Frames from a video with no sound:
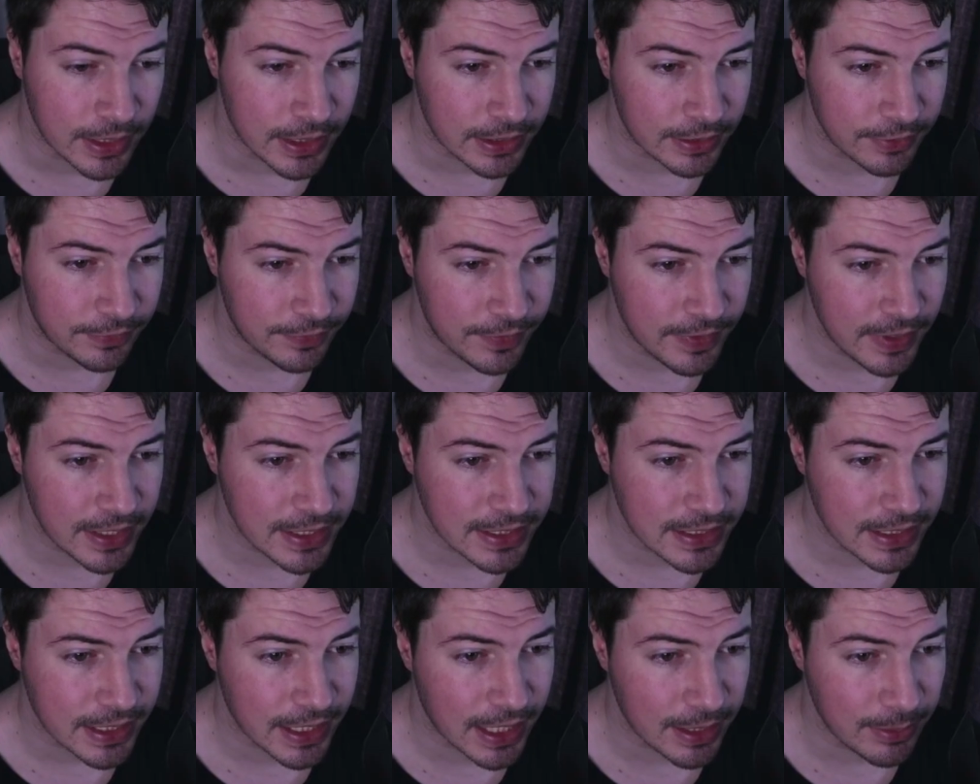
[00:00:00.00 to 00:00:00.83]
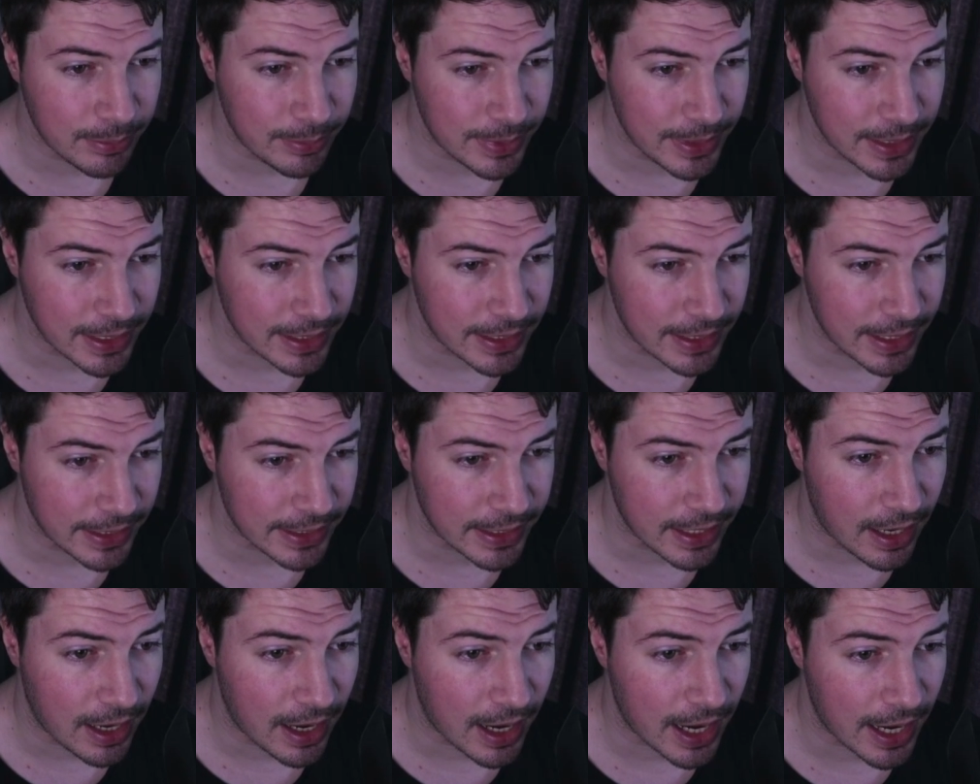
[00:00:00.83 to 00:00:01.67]
first rapier that
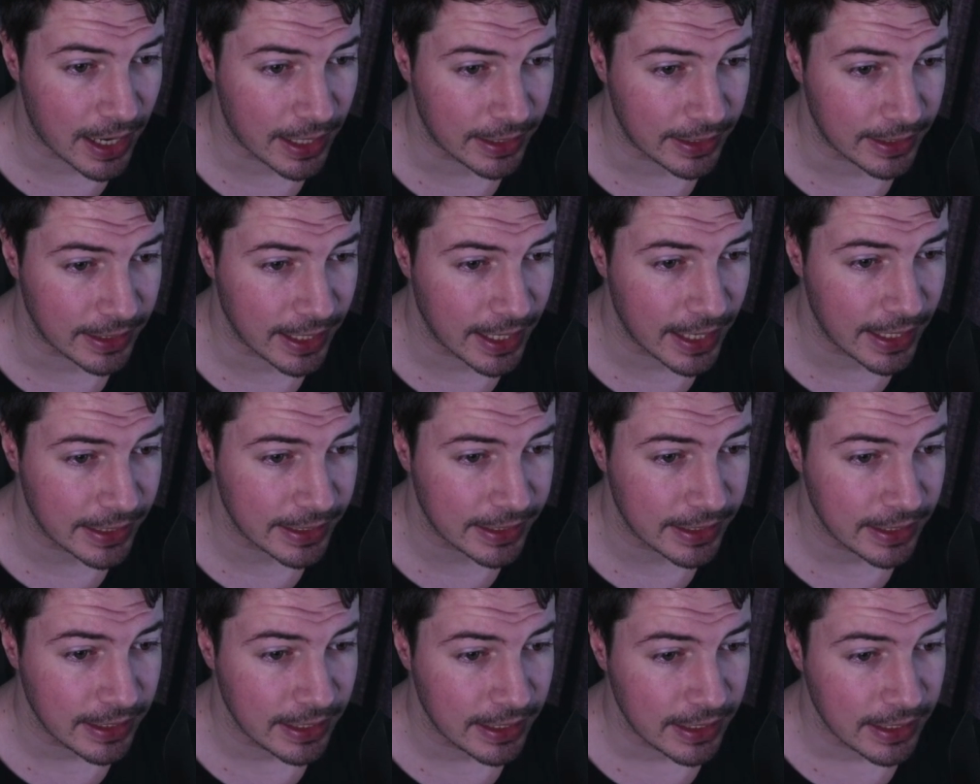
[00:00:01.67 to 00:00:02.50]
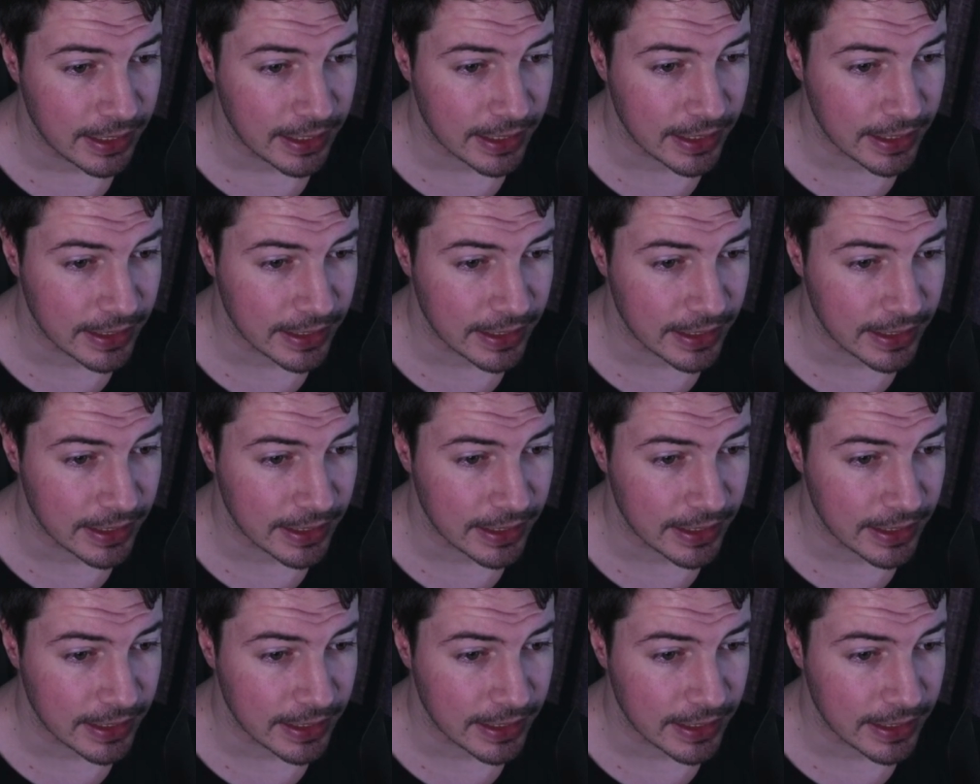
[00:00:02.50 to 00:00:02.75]
I like is